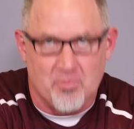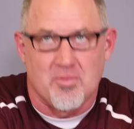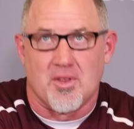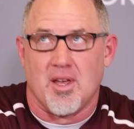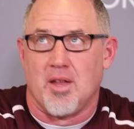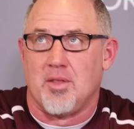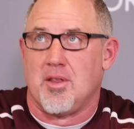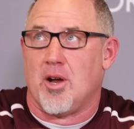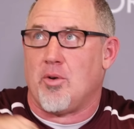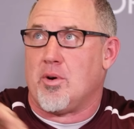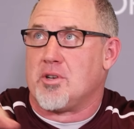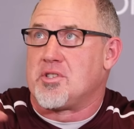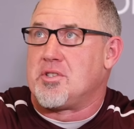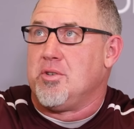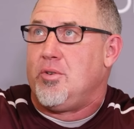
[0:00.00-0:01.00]
there
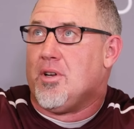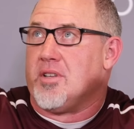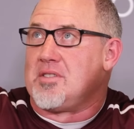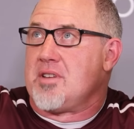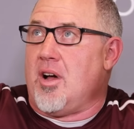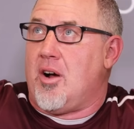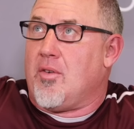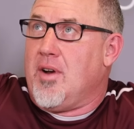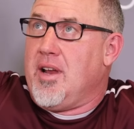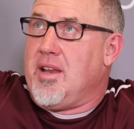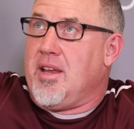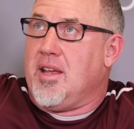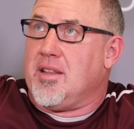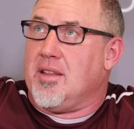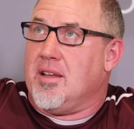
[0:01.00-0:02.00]
were students
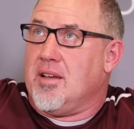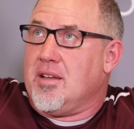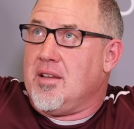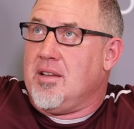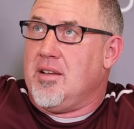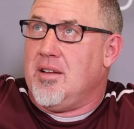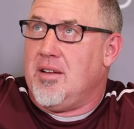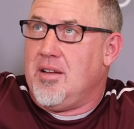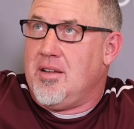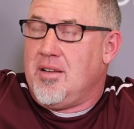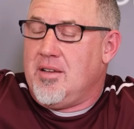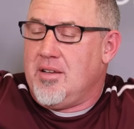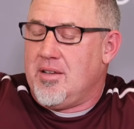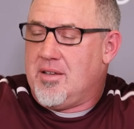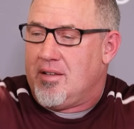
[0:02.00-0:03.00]
already in the
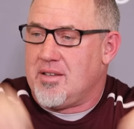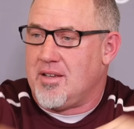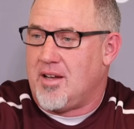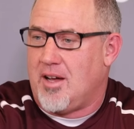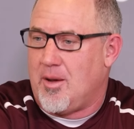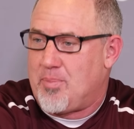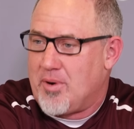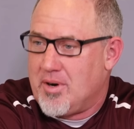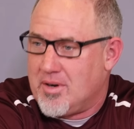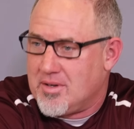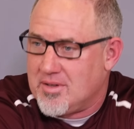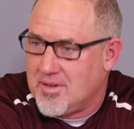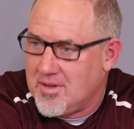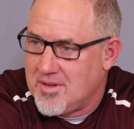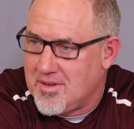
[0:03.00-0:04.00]
upper
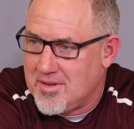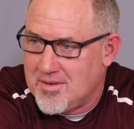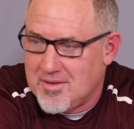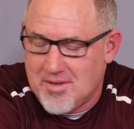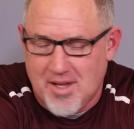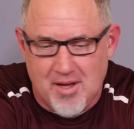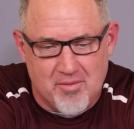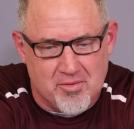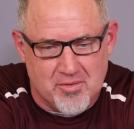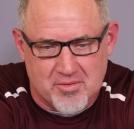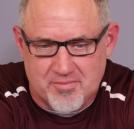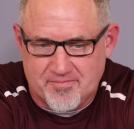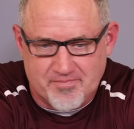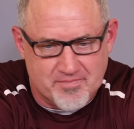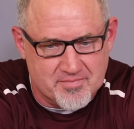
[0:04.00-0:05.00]
level.